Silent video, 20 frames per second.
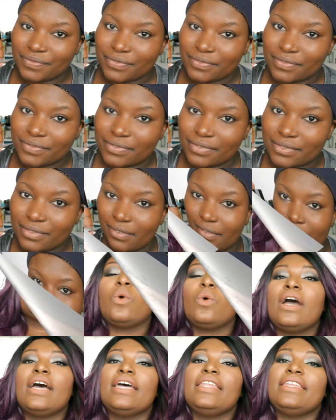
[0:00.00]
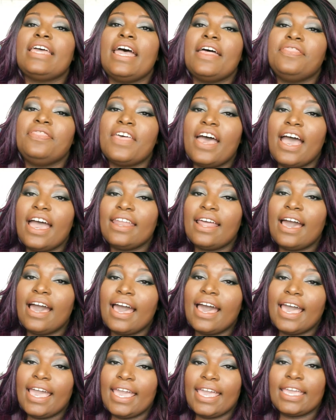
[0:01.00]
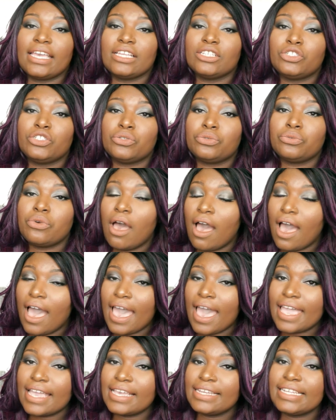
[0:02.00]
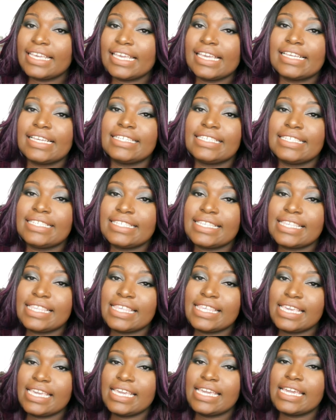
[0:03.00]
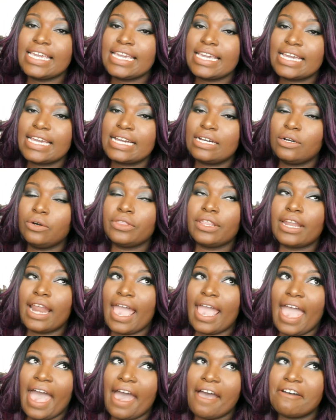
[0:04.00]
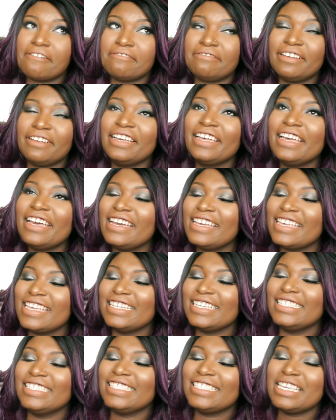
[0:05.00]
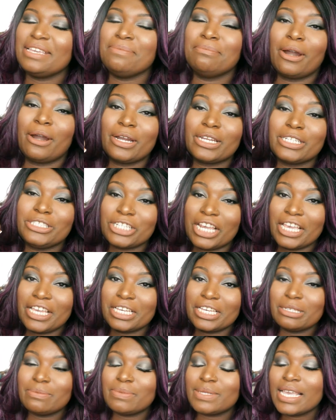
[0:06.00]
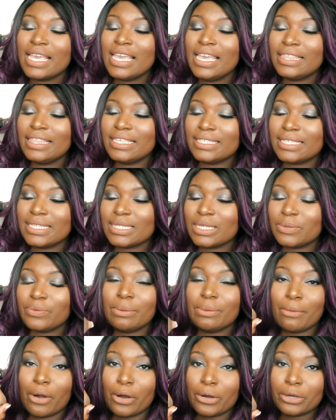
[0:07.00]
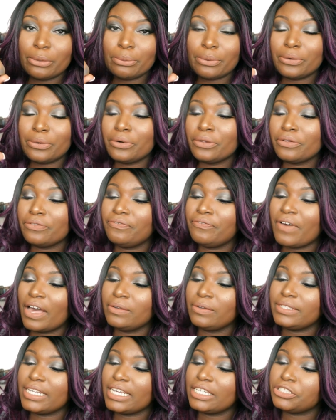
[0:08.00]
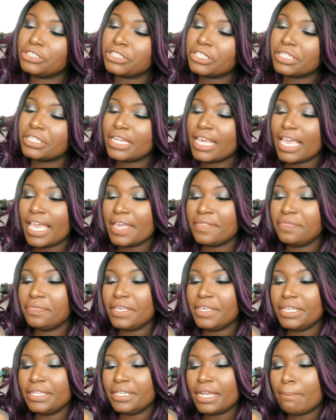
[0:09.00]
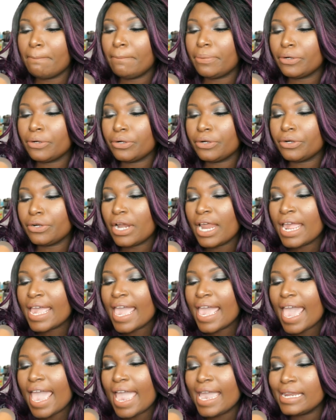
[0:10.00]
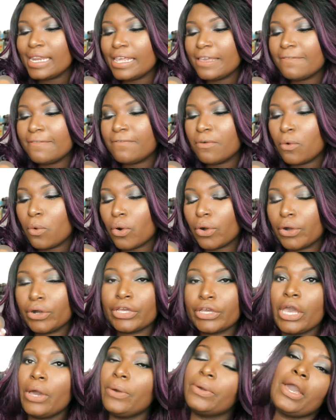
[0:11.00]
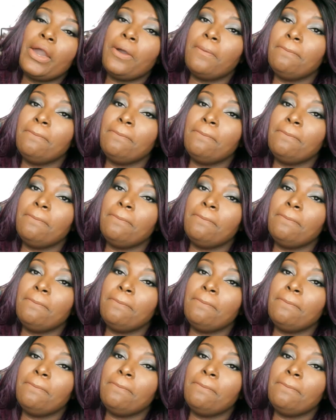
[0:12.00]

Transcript: The next one that I tried is that I have is the Marc Jacobs. This is the Remarkable foundation in the number 84 Cocoa